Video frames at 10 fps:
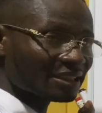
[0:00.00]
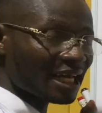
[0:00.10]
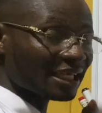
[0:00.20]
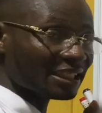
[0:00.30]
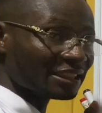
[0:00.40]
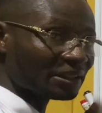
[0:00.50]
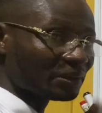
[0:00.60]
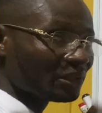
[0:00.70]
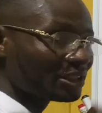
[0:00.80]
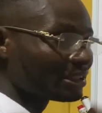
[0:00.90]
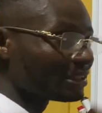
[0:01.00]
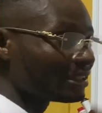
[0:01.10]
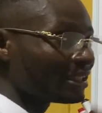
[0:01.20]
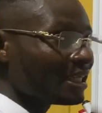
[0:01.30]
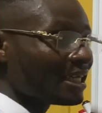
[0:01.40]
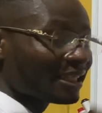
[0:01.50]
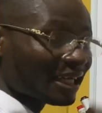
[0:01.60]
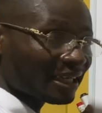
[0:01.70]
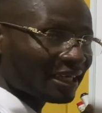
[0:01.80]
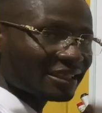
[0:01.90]
and integration
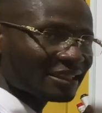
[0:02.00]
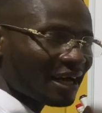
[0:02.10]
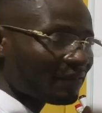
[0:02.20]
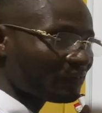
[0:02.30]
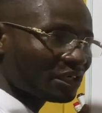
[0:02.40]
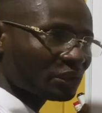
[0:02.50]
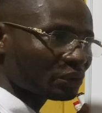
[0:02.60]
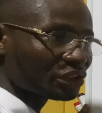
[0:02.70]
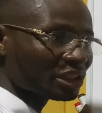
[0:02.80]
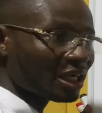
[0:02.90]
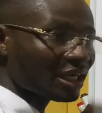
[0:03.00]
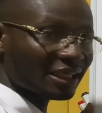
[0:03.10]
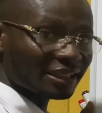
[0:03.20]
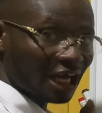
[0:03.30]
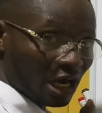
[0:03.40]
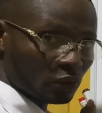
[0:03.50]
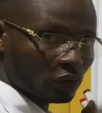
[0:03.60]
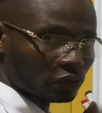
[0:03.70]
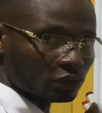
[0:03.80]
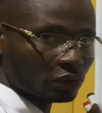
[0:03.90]
techniques are very crucial in
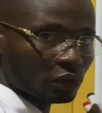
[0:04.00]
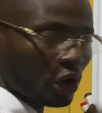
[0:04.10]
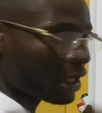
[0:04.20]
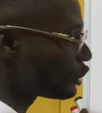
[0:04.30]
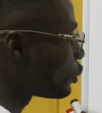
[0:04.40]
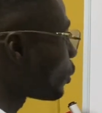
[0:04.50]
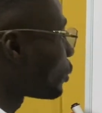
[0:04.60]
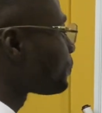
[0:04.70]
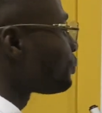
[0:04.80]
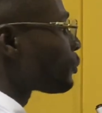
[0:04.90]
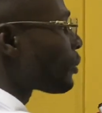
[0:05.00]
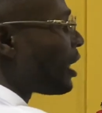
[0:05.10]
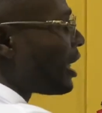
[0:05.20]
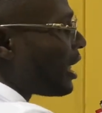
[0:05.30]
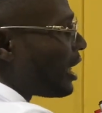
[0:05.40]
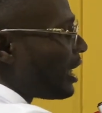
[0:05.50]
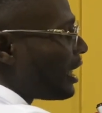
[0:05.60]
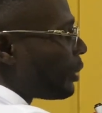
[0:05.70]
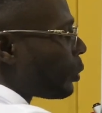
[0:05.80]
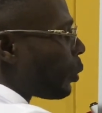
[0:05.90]
calculus. Okay, so
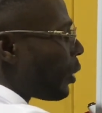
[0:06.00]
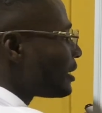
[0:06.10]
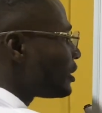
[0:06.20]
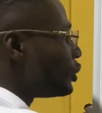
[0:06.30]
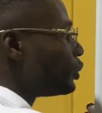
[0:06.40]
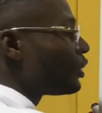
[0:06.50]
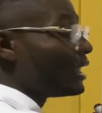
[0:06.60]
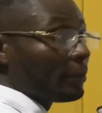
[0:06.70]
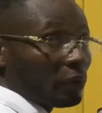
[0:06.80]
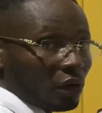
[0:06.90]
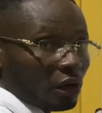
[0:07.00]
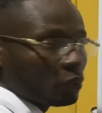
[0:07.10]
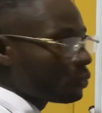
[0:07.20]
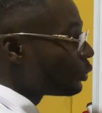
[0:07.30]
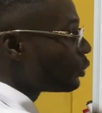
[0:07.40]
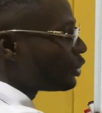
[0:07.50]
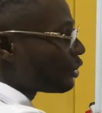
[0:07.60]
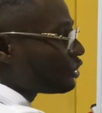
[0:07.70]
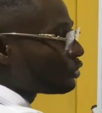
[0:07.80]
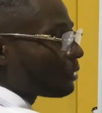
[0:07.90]
once you know the power rule, you're
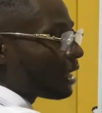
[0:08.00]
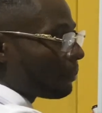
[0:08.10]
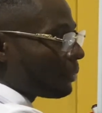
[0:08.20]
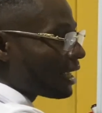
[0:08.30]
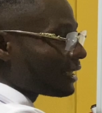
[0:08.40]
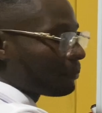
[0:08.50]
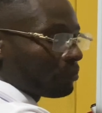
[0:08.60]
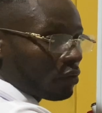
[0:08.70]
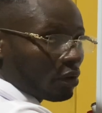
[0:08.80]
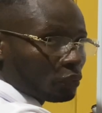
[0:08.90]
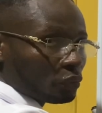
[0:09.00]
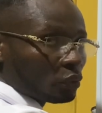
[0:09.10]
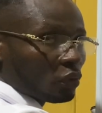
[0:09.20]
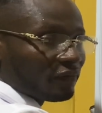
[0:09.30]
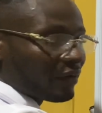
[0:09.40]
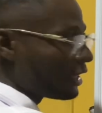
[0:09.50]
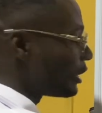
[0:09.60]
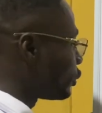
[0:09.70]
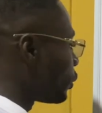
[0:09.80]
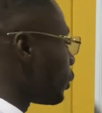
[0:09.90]
going to apply the power rule over
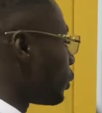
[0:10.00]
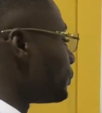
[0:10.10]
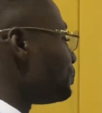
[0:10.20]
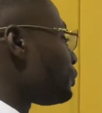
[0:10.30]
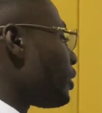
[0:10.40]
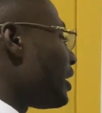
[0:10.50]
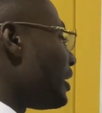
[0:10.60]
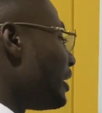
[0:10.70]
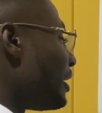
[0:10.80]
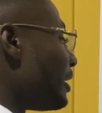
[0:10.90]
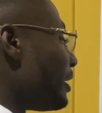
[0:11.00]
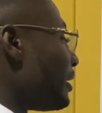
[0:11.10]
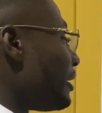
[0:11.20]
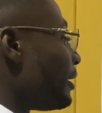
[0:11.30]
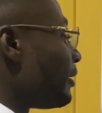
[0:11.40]
here. So the